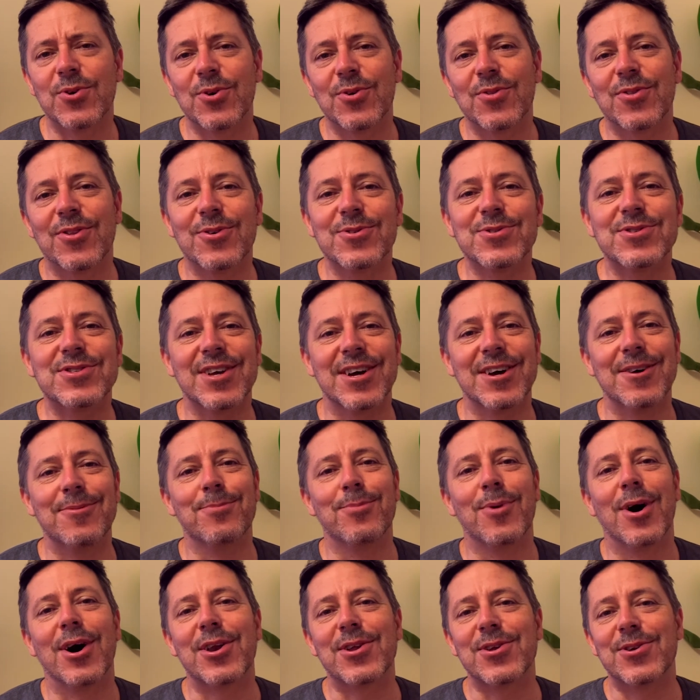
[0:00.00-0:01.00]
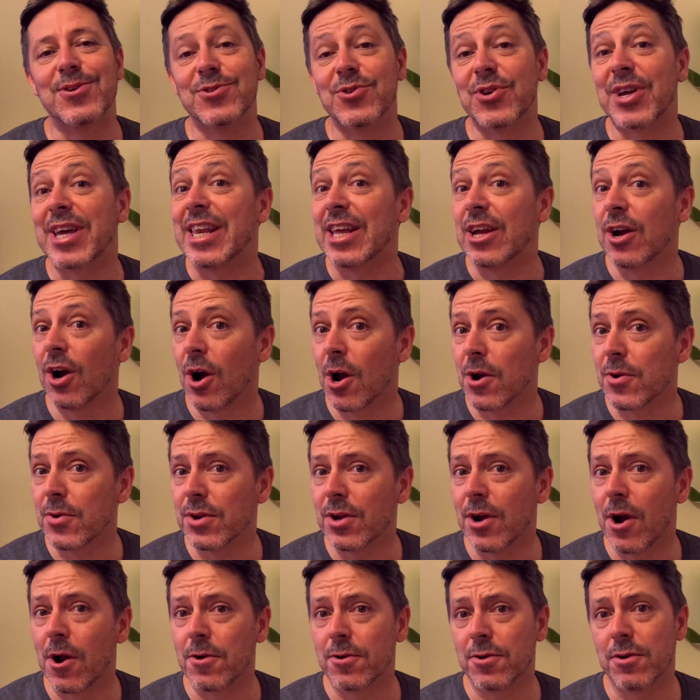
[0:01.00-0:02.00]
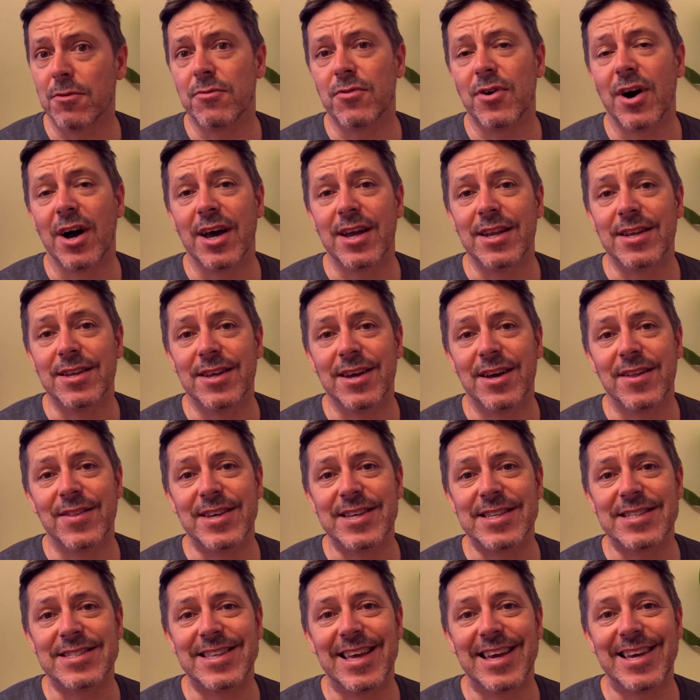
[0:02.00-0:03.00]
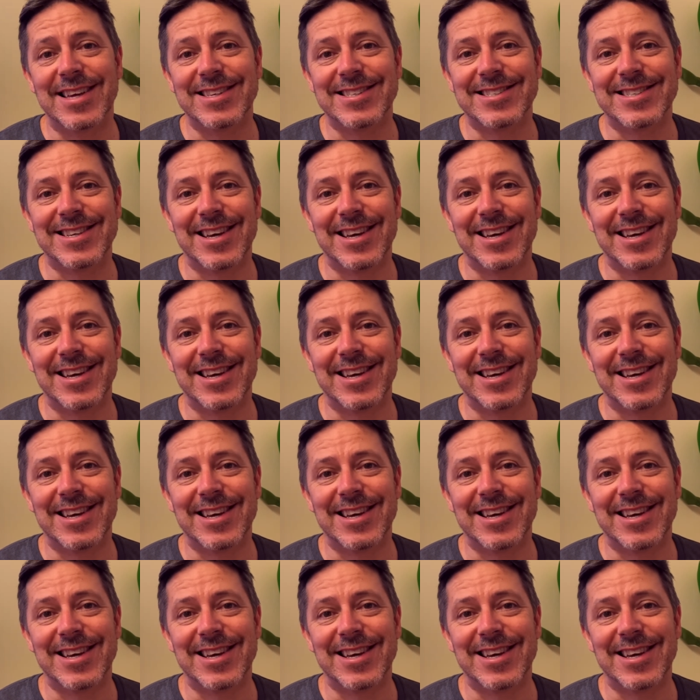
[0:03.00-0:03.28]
Those monitors are getting harder and harder to find these days.